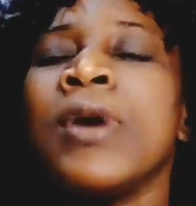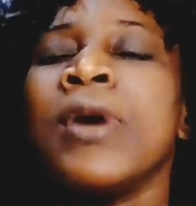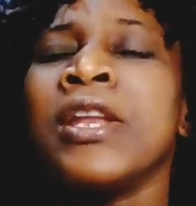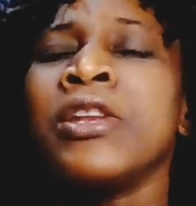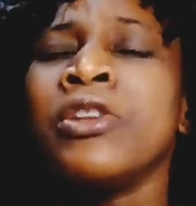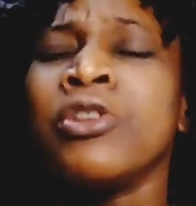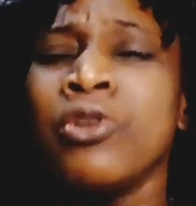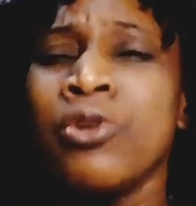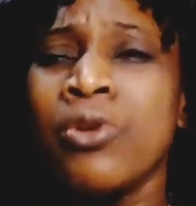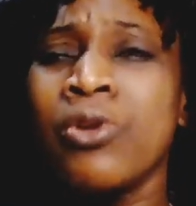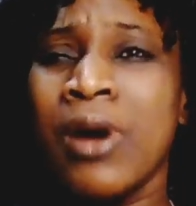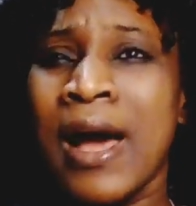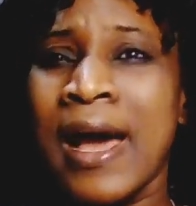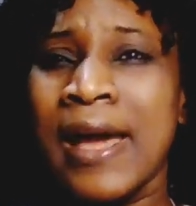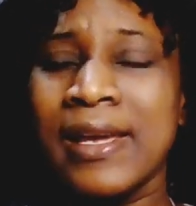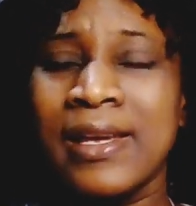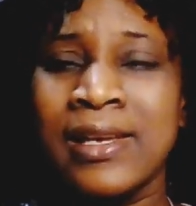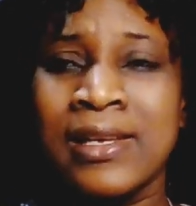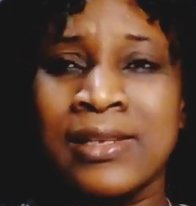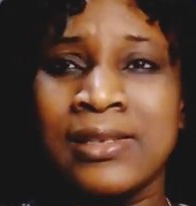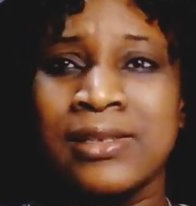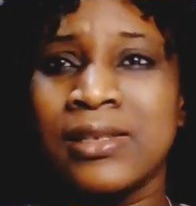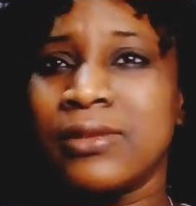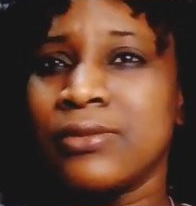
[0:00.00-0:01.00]
When you
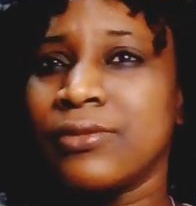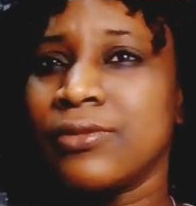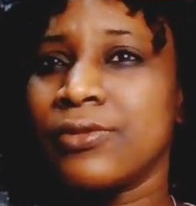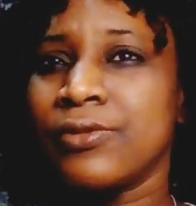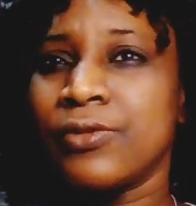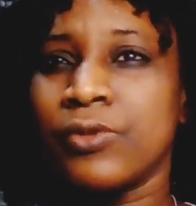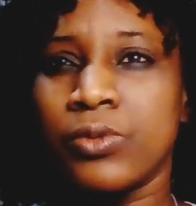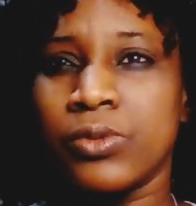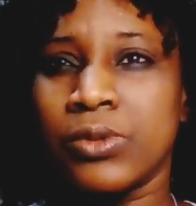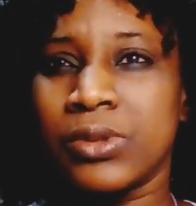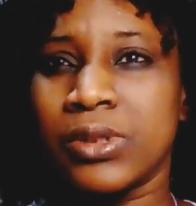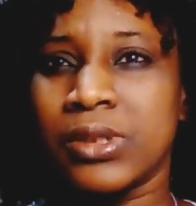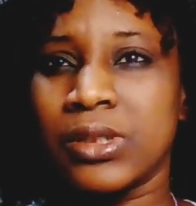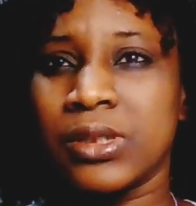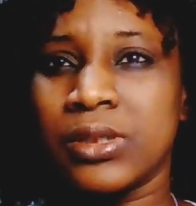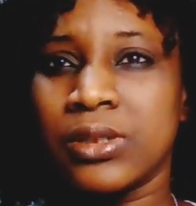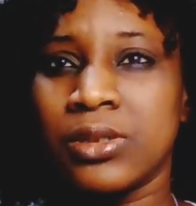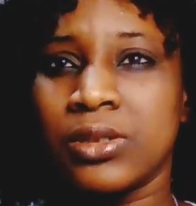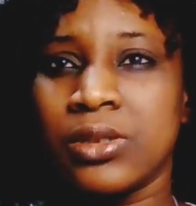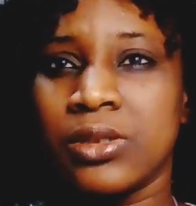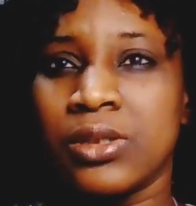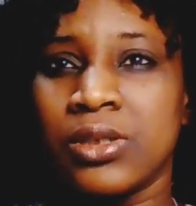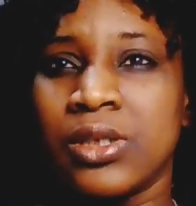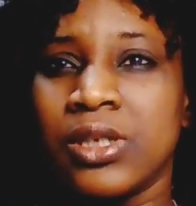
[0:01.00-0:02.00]
are eating food,
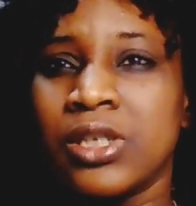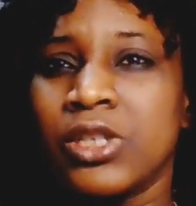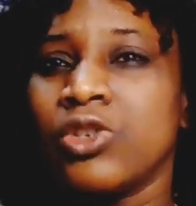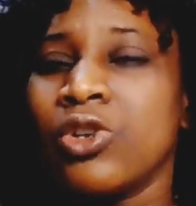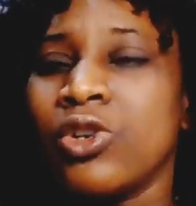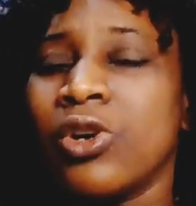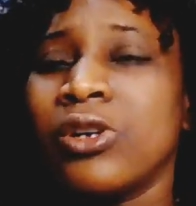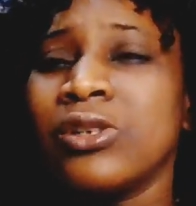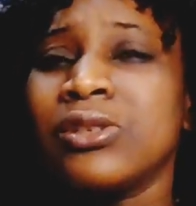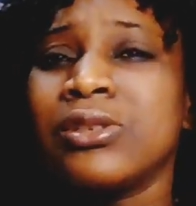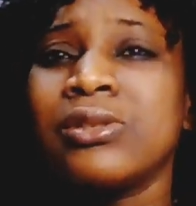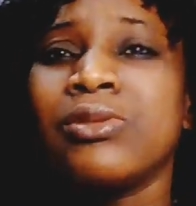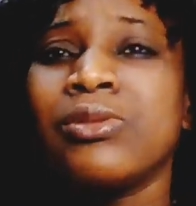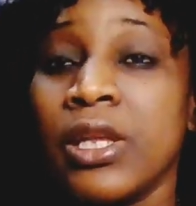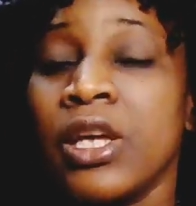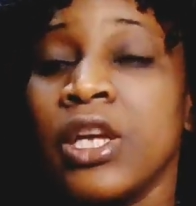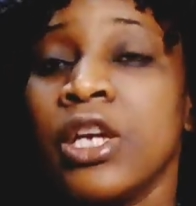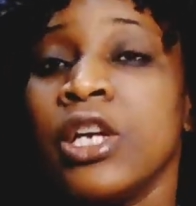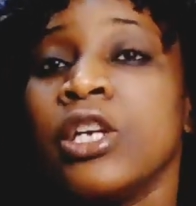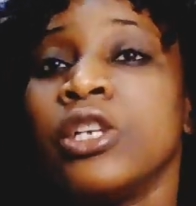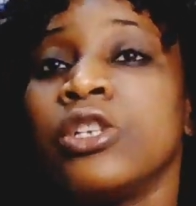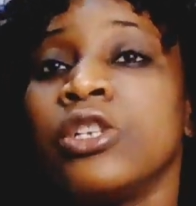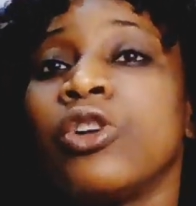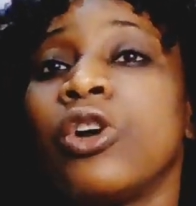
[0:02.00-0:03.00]
don't
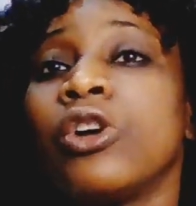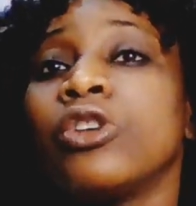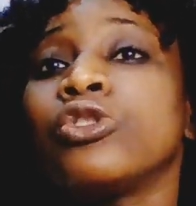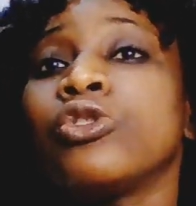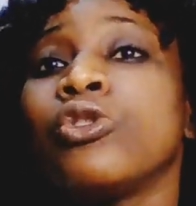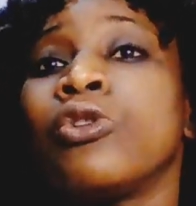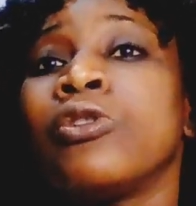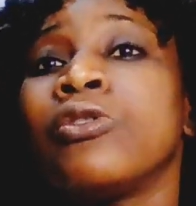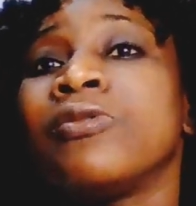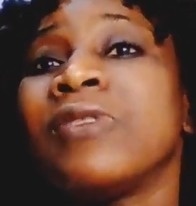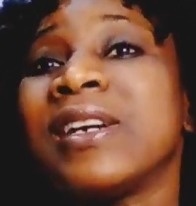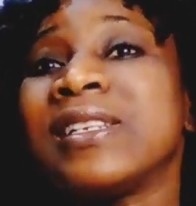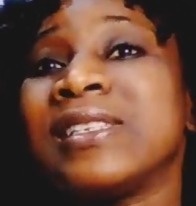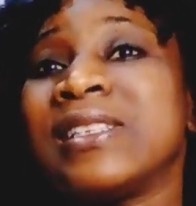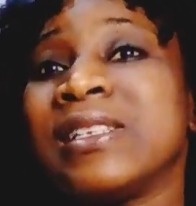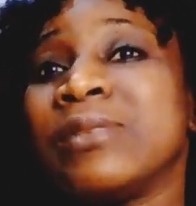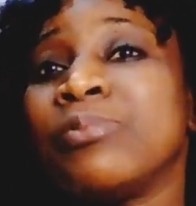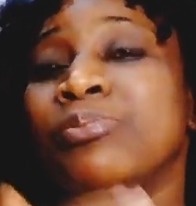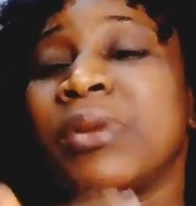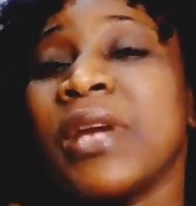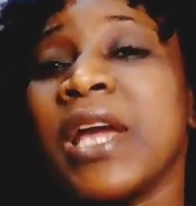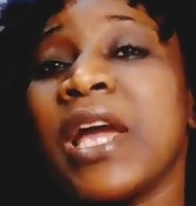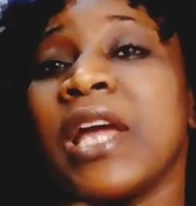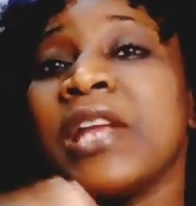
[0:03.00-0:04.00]
over
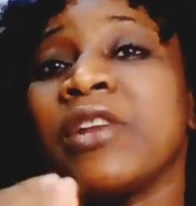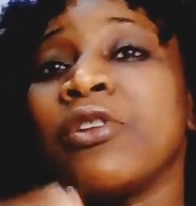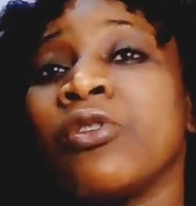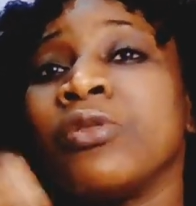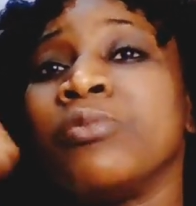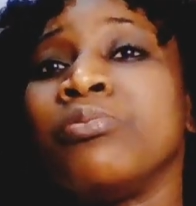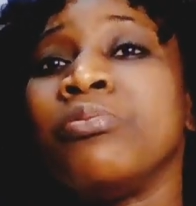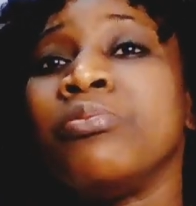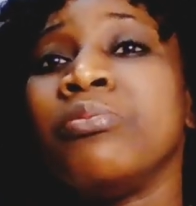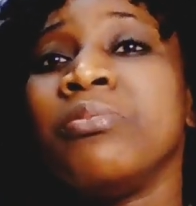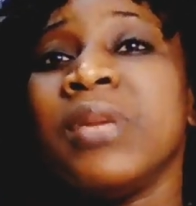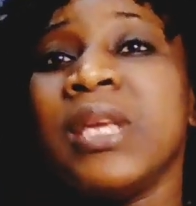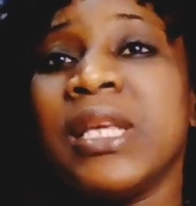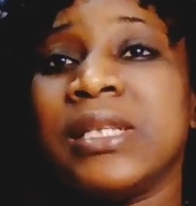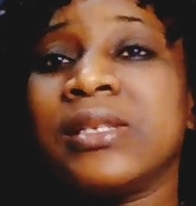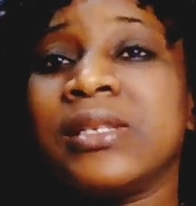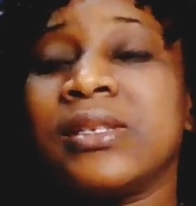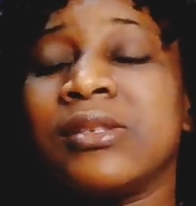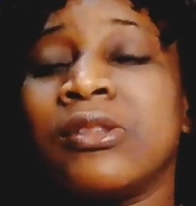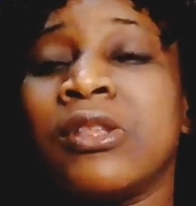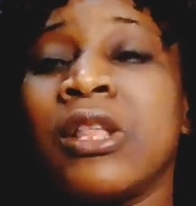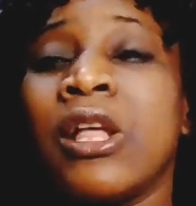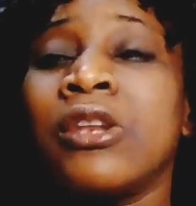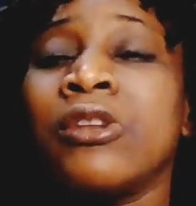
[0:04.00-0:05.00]
depend on meat.
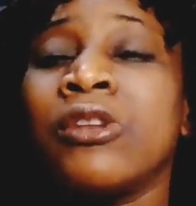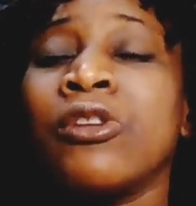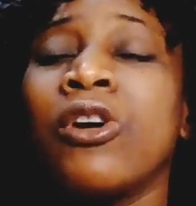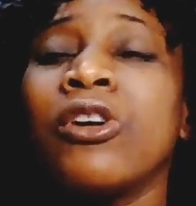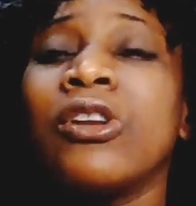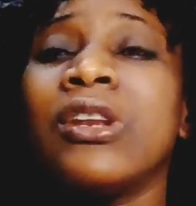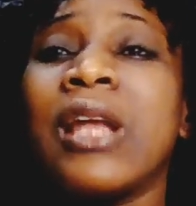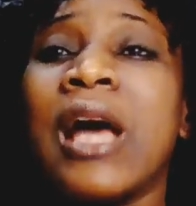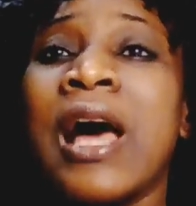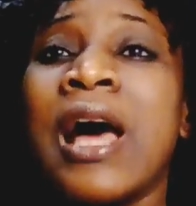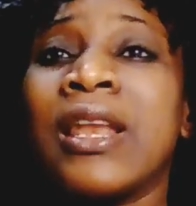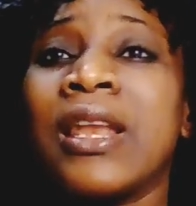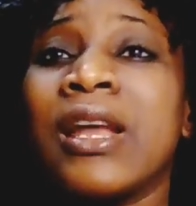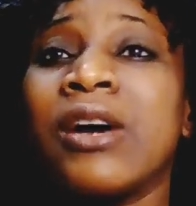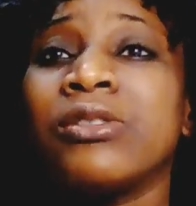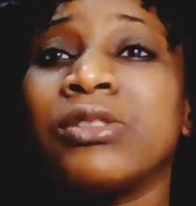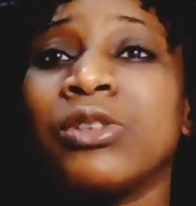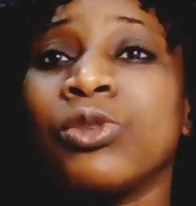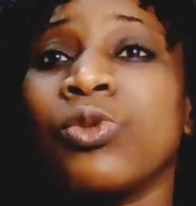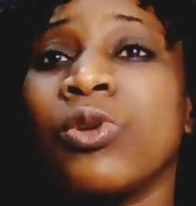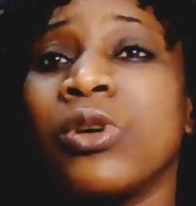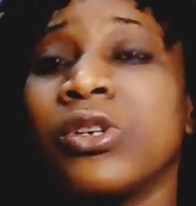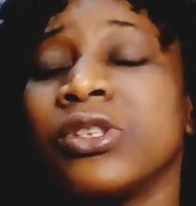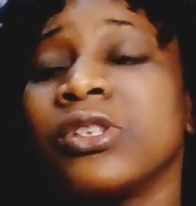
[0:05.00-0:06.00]
Don't allow
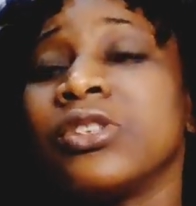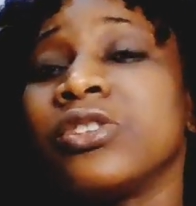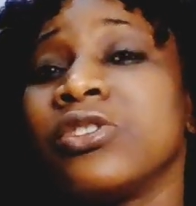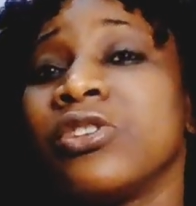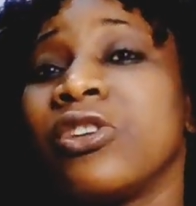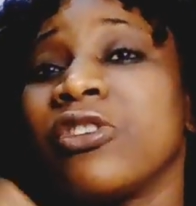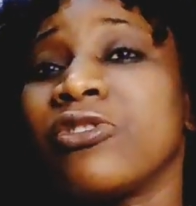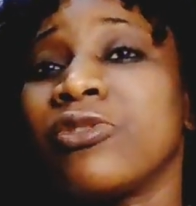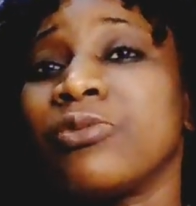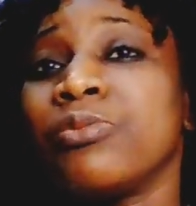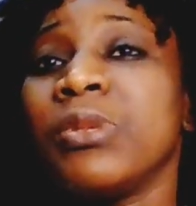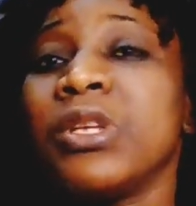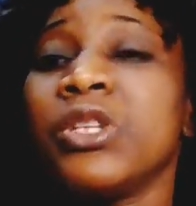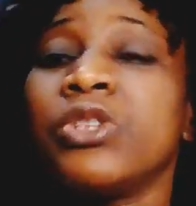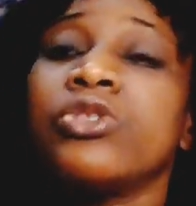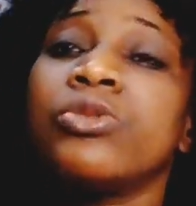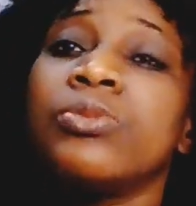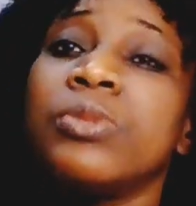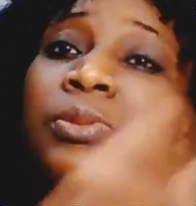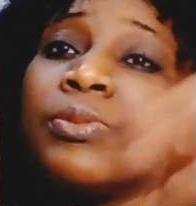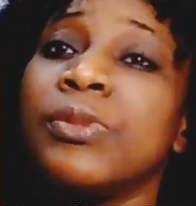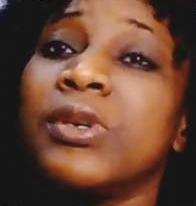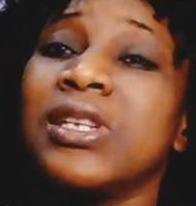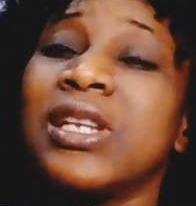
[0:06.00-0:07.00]
the quantity of meat
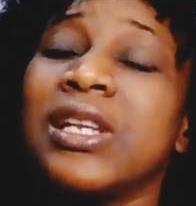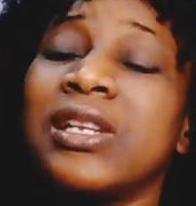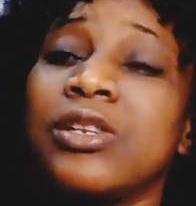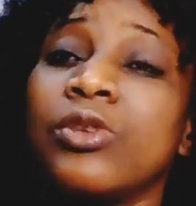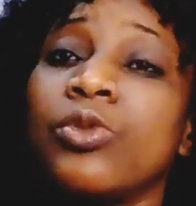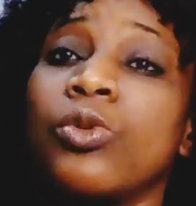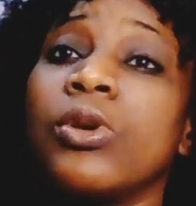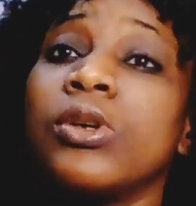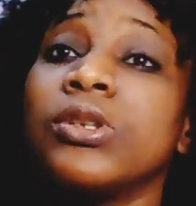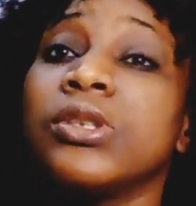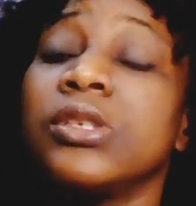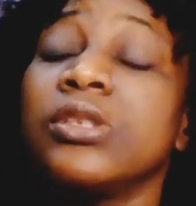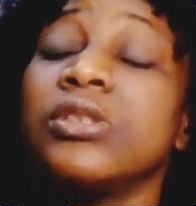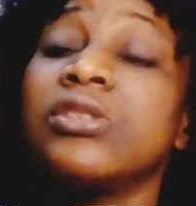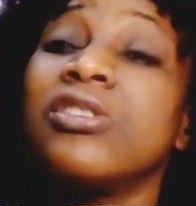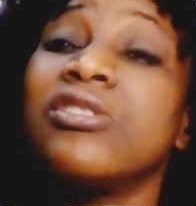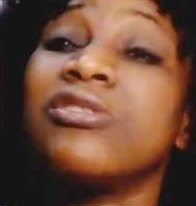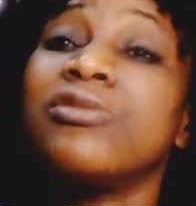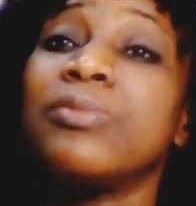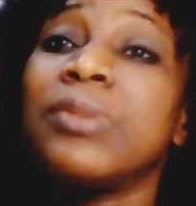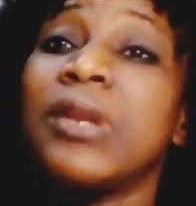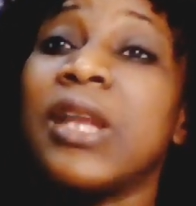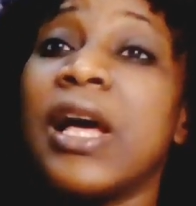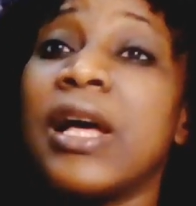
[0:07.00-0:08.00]
to be more than the quantity
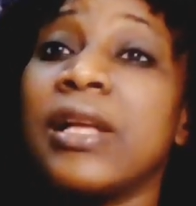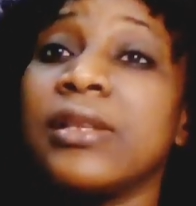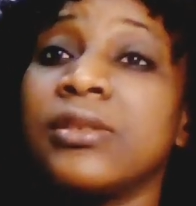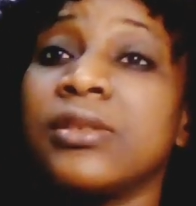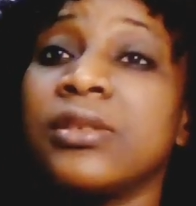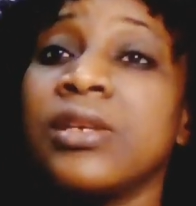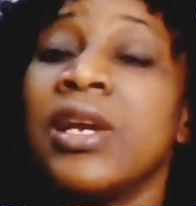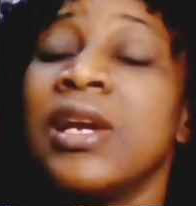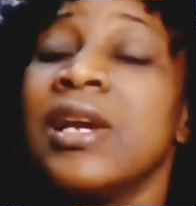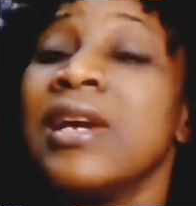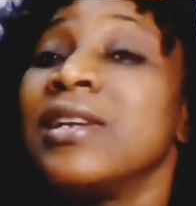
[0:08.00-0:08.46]
of plant.